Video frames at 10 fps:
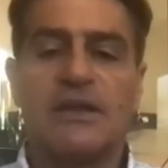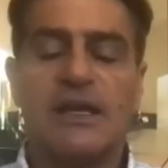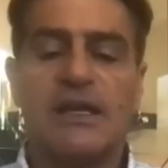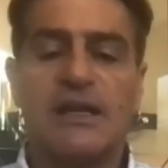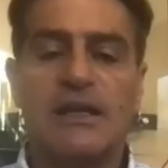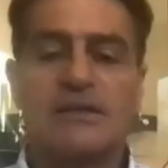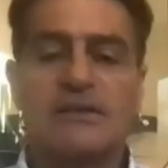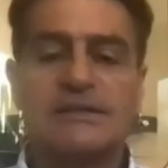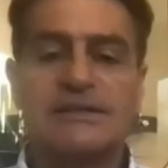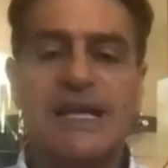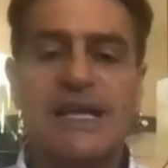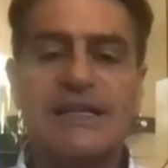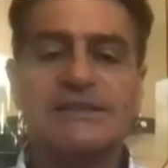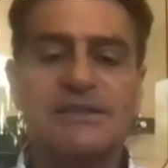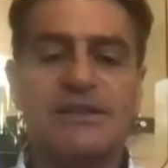the
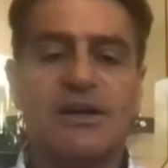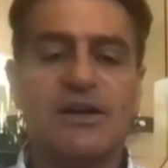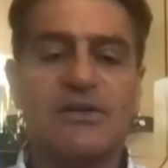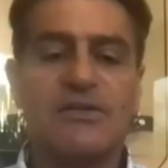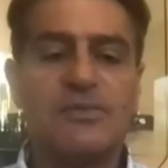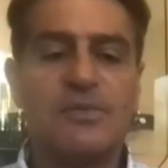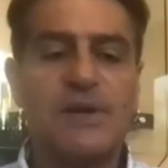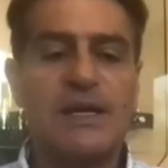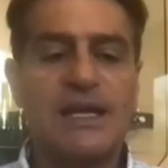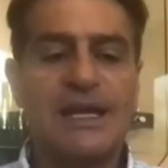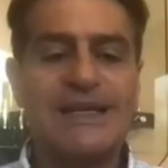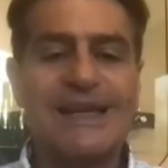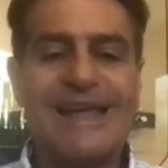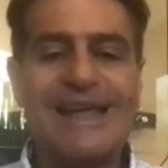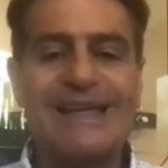sense of being an
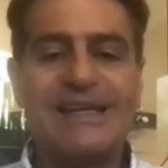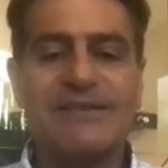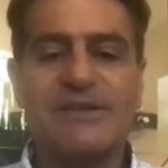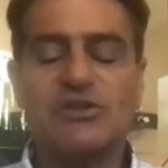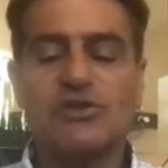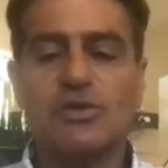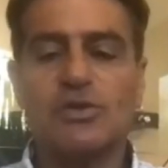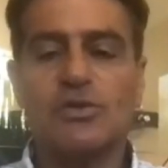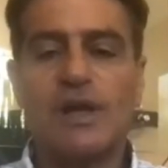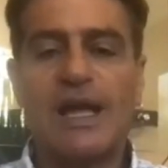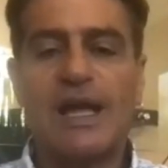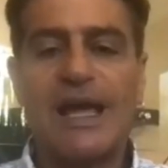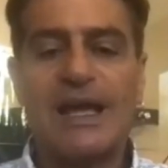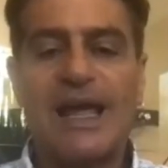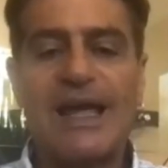individual
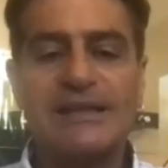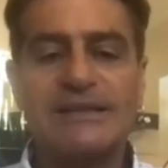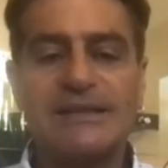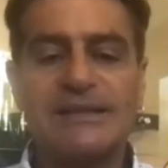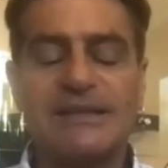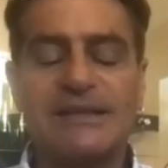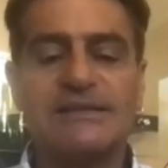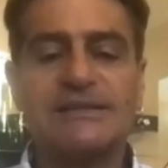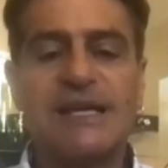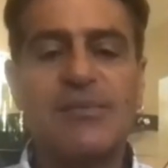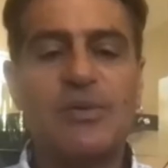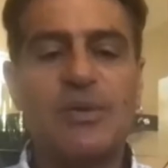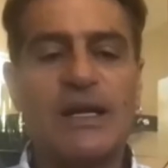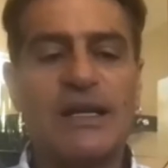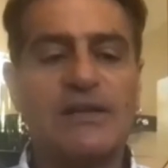entity
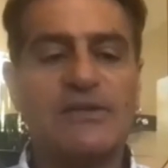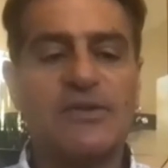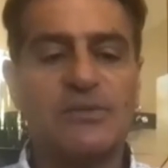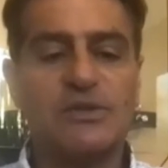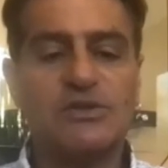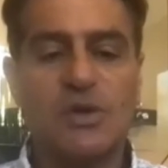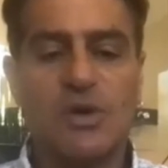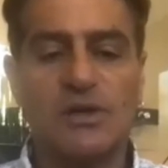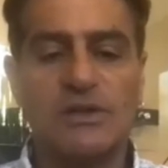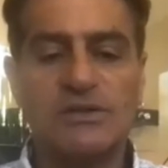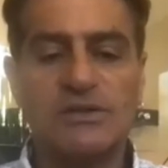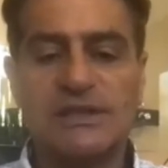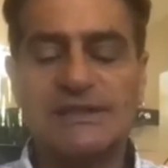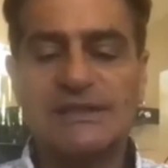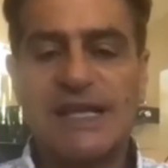separated from the source,
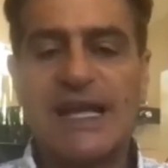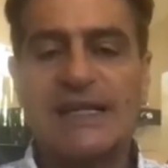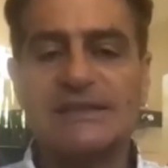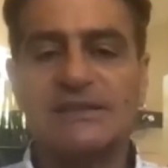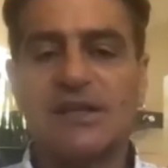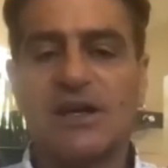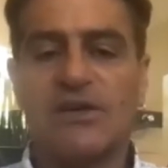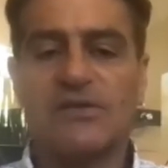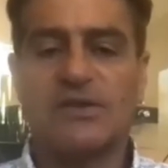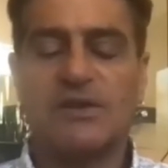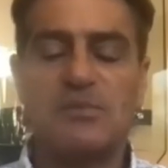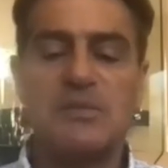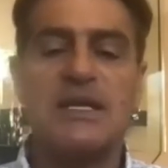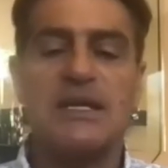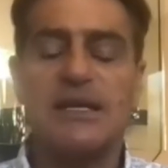the sense of the
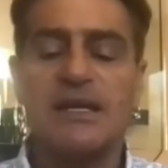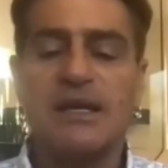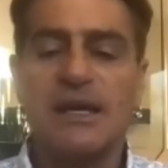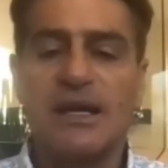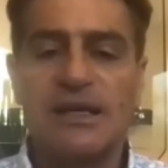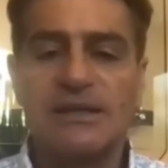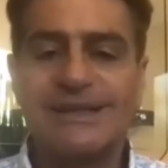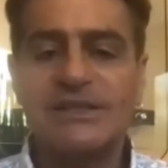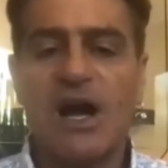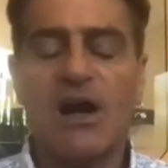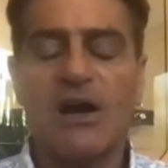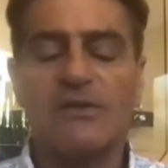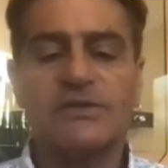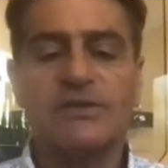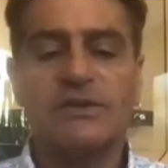me
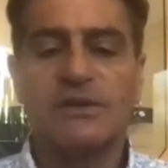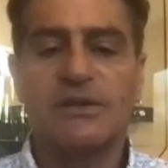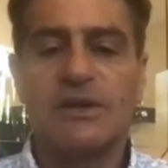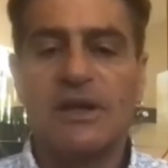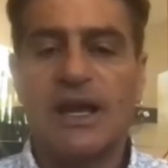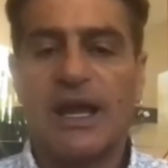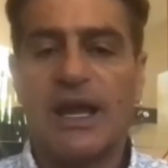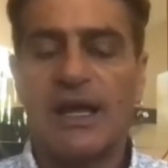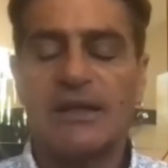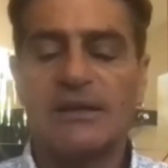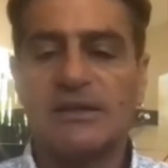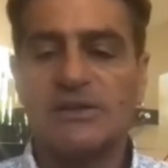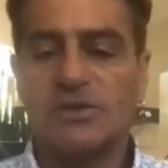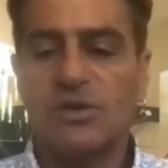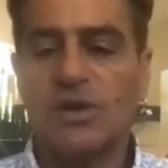dissolves, and
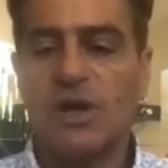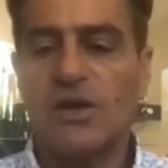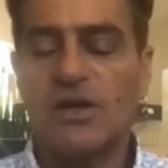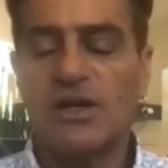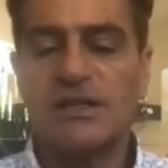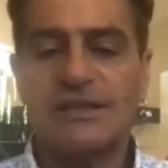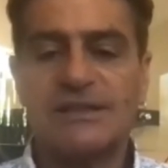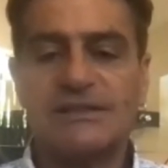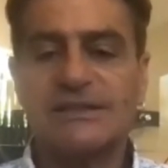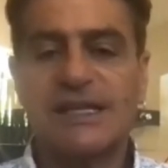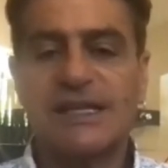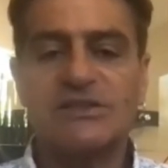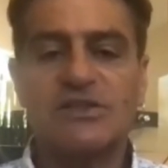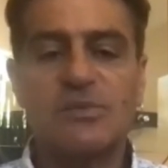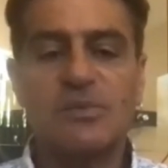there's no longer this
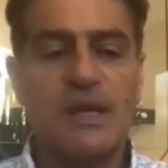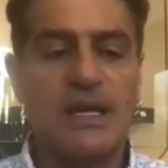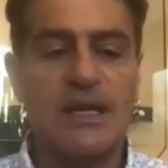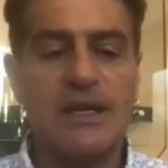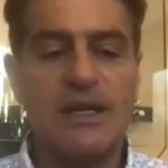sense of me